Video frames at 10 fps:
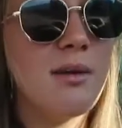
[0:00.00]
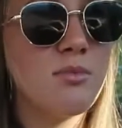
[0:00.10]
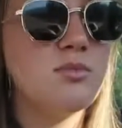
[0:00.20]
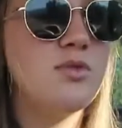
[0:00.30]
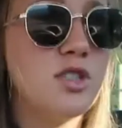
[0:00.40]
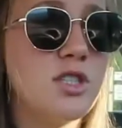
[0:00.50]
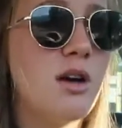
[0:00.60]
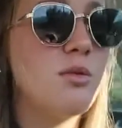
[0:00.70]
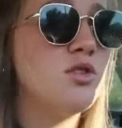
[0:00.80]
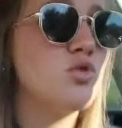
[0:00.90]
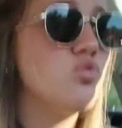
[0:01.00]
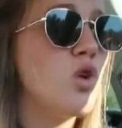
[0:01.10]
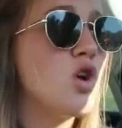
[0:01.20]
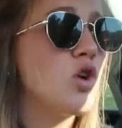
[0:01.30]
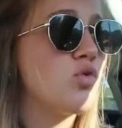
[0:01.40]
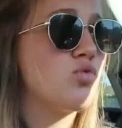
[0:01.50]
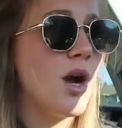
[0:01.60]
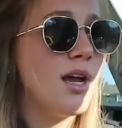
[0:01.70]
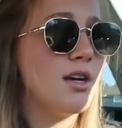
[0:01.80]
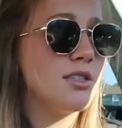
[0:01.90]
I'm just always
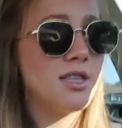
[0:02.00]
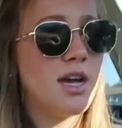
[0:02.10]
right on